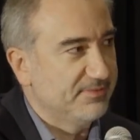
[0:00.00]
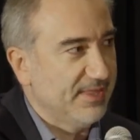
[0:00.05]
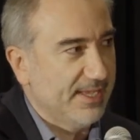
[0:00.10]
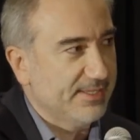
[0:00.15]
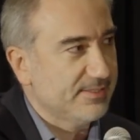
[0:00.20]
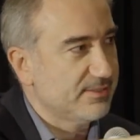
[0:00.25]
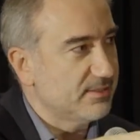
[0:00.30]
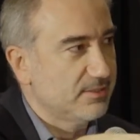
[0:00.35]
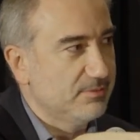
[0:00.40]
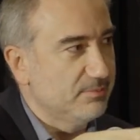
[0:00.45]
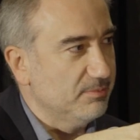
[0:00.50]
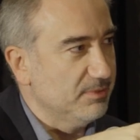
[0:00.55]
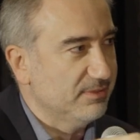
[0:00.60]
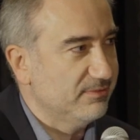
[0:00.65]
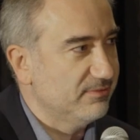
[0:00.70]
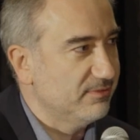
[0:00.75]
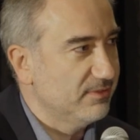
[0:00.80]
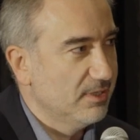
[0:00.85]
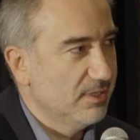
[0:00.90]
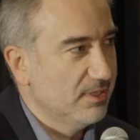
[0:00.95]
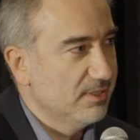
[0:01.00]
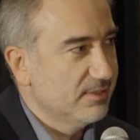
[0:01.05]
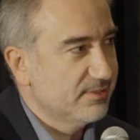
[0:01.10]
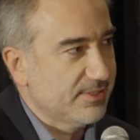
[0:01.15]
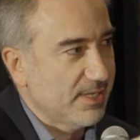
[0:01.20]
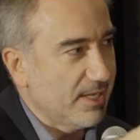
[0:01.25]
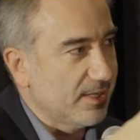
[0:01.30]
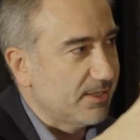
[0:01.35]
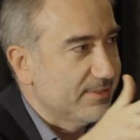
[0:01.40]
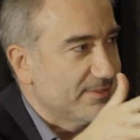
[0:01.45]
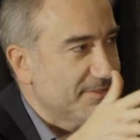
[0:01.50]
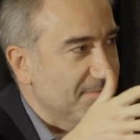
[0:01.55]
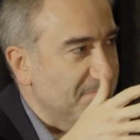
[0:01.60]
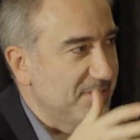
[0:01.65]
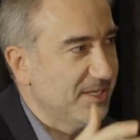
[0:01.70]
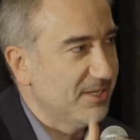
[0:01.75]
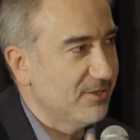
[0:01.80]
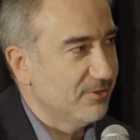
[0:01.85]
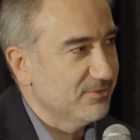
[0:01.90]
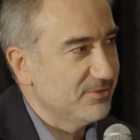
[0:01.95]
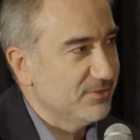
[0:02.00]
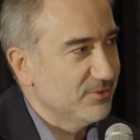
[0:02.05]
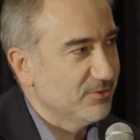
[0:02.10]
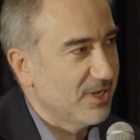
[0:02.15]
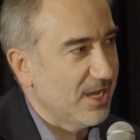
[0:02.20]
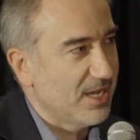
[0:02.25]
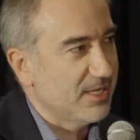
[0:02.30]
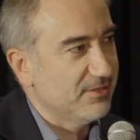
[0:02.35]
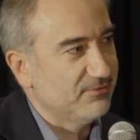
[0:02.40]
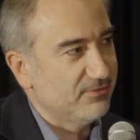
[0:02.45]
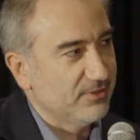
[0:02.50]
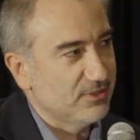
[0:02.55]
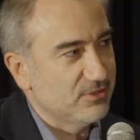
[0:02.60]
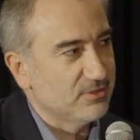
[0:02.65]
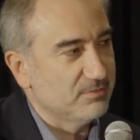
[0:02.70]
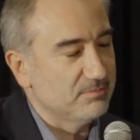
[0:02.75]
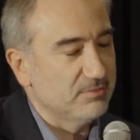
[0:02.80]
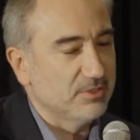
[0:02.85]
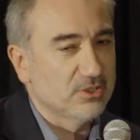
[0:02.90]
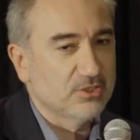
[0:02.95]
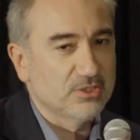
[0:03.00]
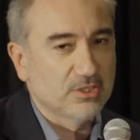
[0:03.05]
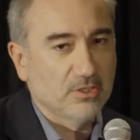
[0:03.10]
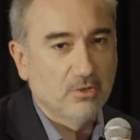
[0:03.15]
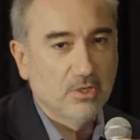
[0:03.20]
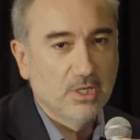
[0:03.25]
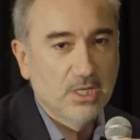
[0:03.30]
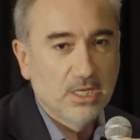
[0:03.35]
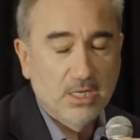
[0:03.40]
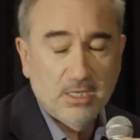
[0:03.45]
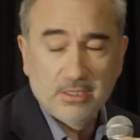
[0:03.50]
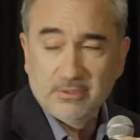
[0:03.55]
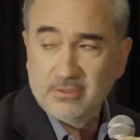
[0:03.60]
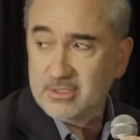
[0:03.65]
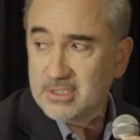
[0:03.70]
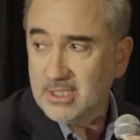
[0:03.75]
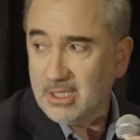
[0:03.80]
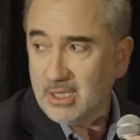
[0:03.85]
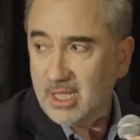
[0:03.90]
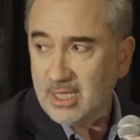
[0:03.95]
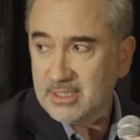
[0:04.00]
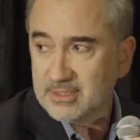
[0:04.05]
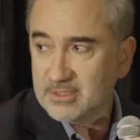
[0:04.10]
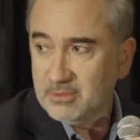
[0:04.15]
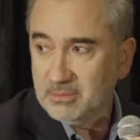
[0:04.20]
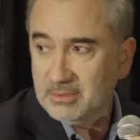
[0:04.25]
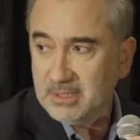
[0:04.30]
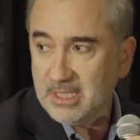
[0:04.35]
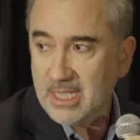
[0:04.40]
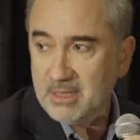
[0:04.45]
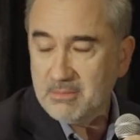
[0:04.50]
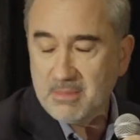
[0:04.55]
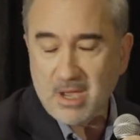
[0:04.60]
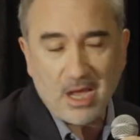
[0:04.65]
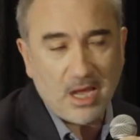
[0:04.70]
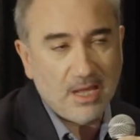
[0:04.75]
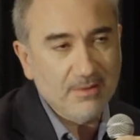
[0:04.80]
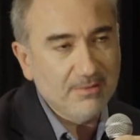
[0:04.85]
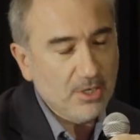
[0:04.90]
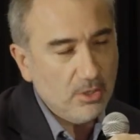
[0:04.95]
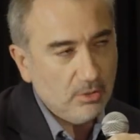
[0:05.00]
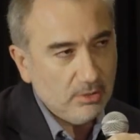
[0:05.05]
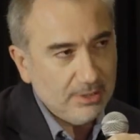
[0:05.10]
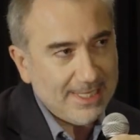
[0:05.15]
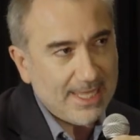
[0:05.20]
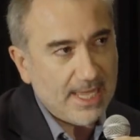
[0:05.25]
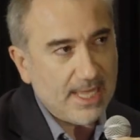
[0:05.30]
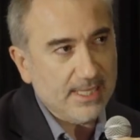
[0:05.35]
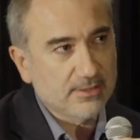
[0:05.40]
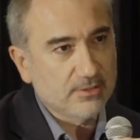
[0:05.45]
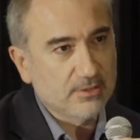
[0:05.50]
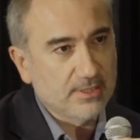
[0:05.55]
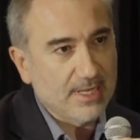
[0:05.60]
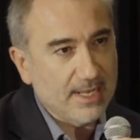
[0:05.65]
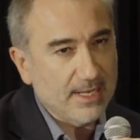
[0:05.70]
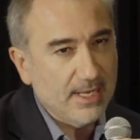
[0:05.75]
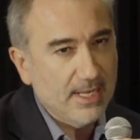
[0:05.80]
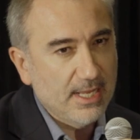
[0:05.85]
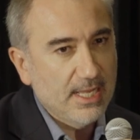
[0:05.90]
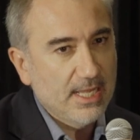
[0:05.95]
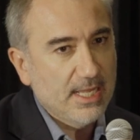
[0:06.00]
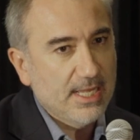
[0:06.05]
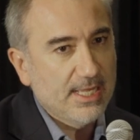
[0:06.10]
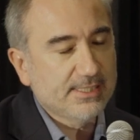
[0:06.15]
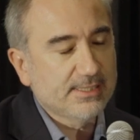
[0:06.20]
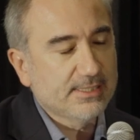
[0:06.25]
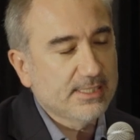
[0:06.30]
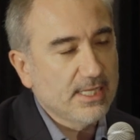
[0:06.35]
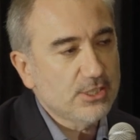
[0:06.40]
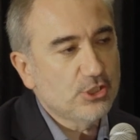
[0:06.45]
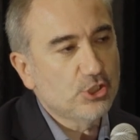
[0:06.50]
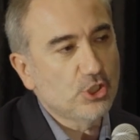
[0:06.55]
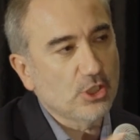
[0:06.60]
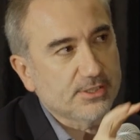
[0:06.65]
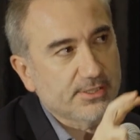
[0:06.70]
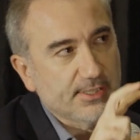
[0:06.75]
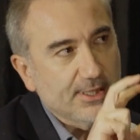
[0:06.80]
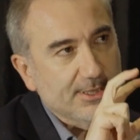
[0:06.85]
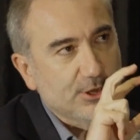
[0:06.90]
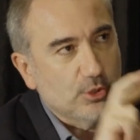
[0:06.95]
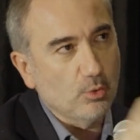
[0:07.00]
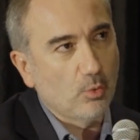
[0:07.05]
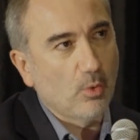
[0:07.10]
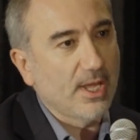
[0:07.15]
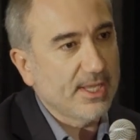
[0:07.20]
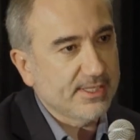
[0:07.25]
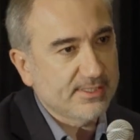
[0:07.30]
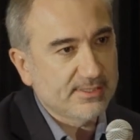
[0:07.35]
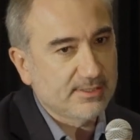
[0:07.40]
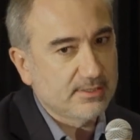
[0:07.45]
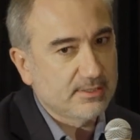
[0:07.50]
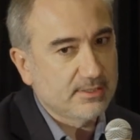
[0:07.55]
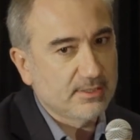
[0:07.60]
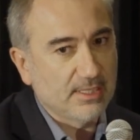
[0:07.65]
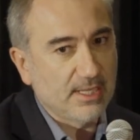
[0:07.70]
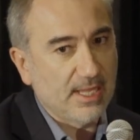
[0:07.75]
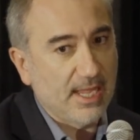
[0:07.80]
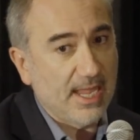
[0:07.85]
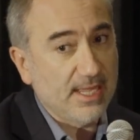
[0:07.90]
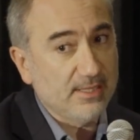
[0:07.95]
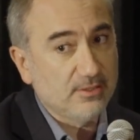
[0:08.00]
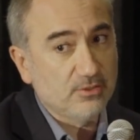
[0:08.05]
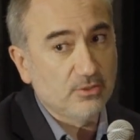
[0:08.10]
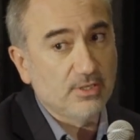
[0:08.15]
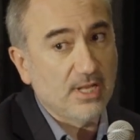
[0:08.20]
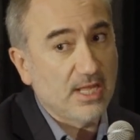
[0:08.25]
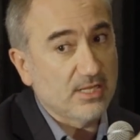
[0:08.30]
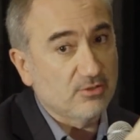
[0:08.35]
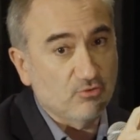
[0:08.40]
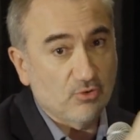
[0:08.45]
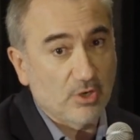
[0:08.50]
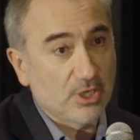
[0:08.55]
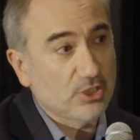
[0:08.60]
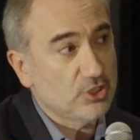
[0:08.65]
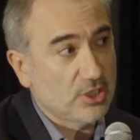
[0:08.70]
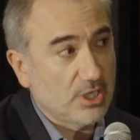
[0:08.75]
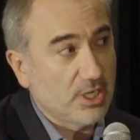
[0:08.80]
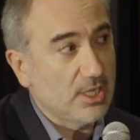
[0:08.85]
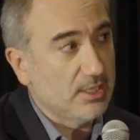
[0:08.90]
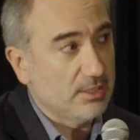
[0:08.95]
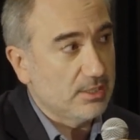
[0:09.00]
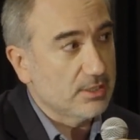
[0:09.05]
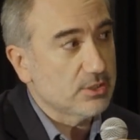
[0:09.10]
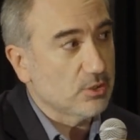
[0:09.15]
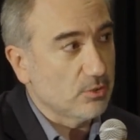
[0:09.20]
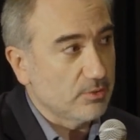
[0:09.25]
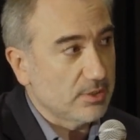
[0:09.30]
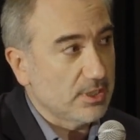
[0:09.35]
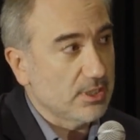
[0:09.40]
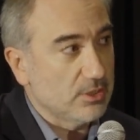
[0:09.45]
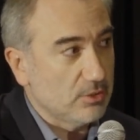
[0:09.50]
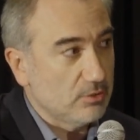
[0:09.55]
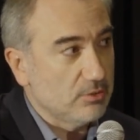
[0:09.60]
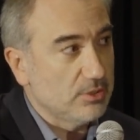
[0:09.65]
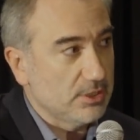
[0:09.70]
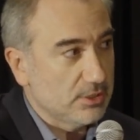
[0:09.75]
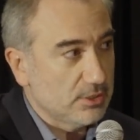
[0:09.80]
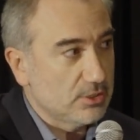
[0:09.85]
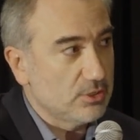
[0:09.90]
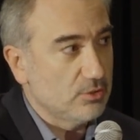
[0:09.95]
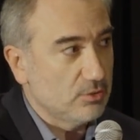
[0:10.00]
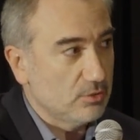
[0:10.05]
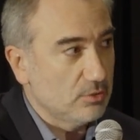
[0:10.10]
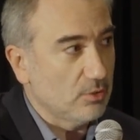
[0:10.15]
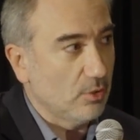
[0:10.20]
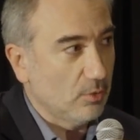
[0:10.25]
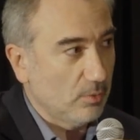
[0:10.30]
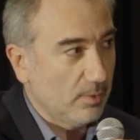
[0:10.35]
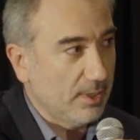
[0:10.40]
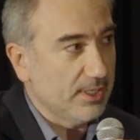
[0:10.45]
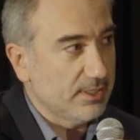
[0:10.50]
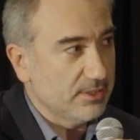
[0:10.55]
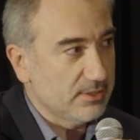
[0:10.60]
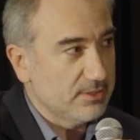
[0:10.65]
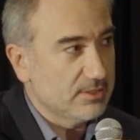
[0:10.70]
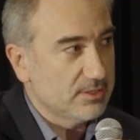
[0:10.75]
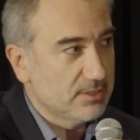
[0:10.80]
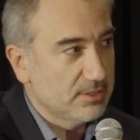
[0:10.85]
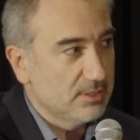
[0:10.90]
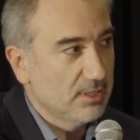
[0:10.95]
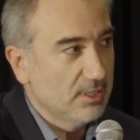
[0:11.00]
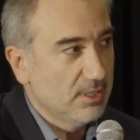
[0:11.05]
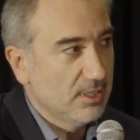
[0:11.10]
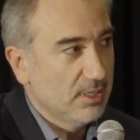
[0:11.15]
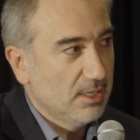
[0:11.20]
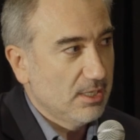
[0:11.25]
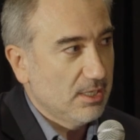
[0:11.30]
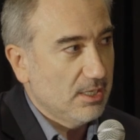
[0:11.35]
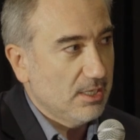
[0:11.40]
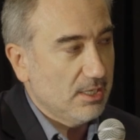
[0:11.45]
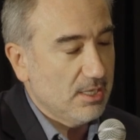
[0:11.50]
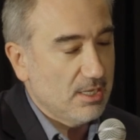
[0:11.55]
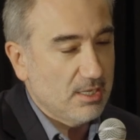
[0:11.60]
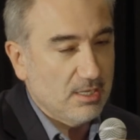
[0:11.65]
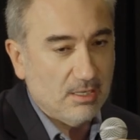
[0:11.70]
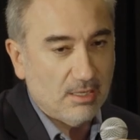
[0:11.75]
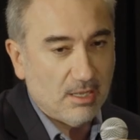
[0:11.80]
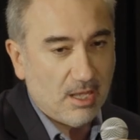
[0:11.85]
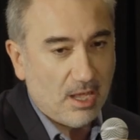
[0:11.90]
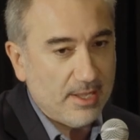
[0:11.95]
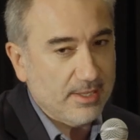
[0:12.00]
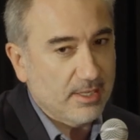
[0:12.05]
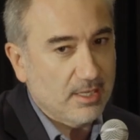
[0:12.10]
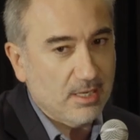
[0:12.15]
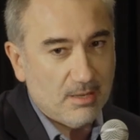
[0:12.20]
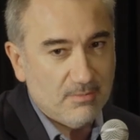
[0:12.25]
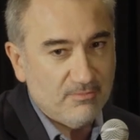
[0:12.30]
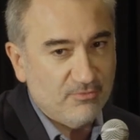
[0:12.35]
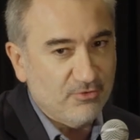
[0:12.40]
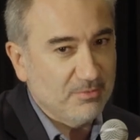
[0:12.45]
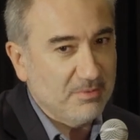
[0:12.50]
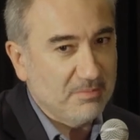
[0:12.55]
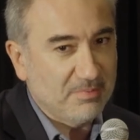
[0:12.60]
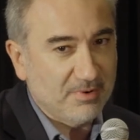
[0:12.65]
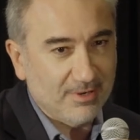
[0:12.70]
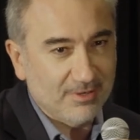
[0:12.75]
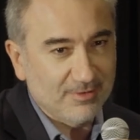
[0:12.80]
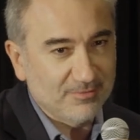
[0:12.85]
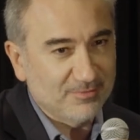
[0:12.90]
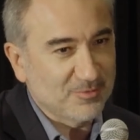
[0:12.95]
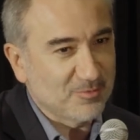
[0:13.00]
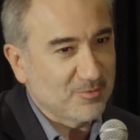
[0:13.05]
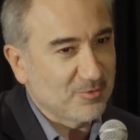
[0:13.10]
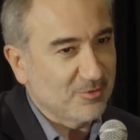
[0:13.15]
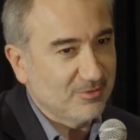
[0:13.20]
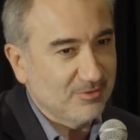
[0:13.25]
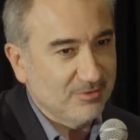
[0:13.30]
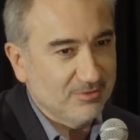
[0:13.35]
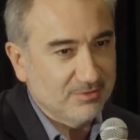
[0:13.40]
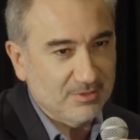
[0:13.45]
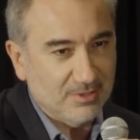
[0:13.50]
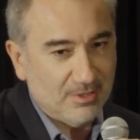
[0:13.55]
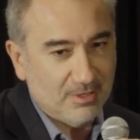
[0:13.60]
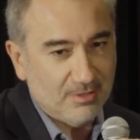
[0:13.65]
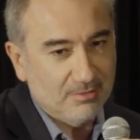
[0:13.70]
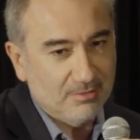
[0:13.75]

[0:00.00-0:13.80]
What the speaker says: desk with Sykes and Pico, two guys, French and British, so there's a lot to blame. I would only add to that, it's not just the West. Add to that Russia and the Soviet Union too, always. I come from a part of the world,